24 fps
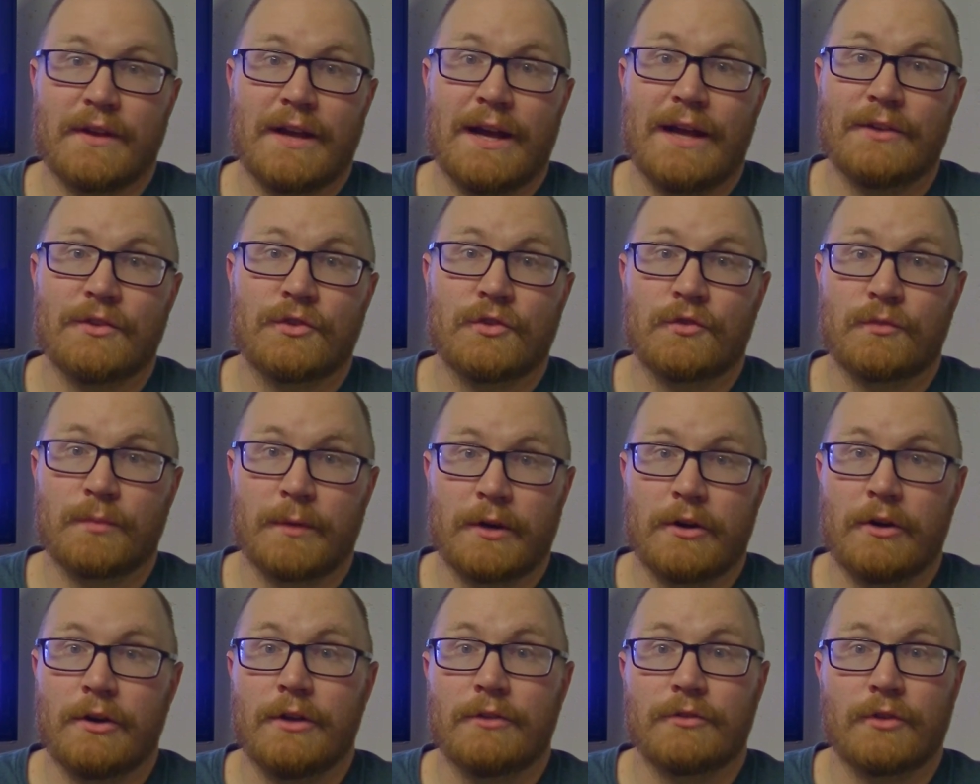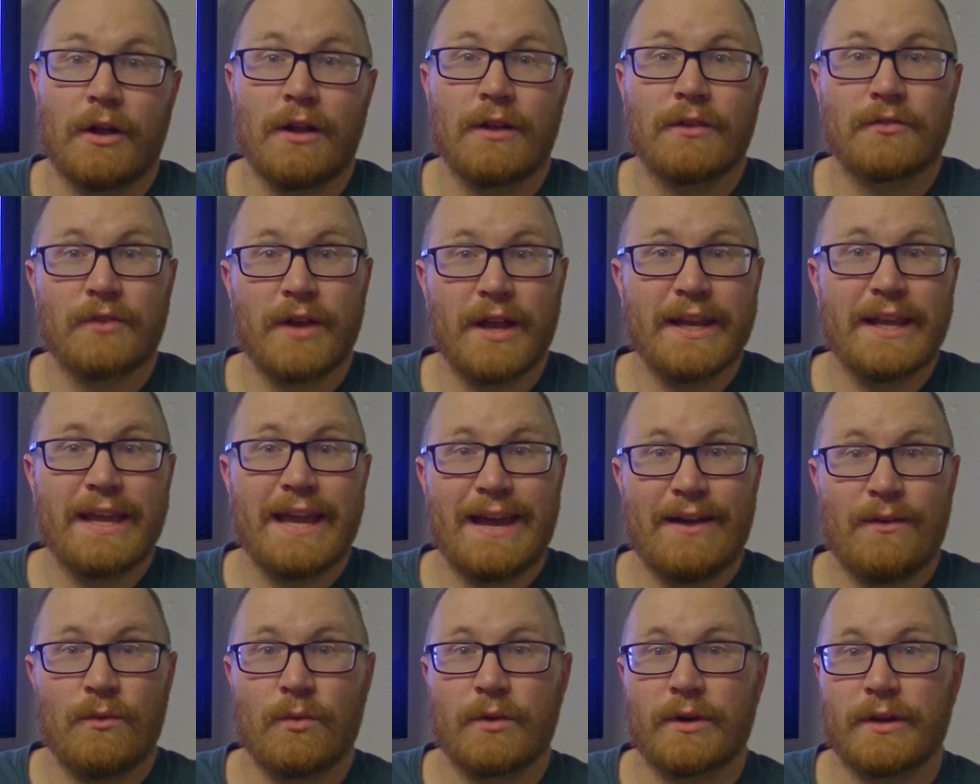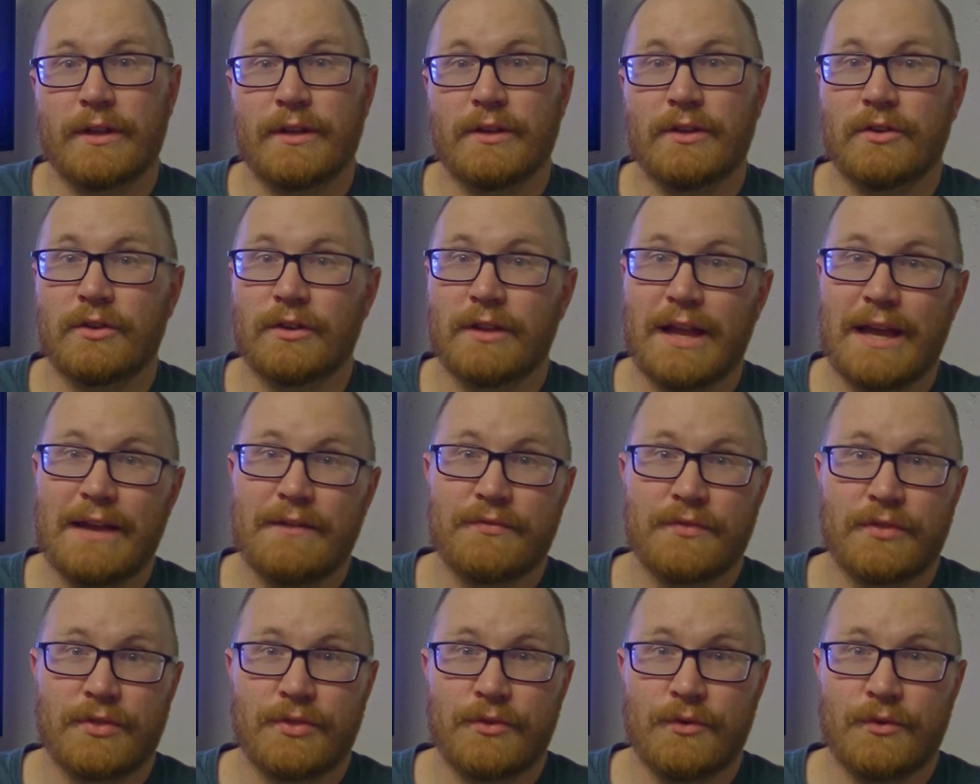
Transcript: God's spirit is already at work in your life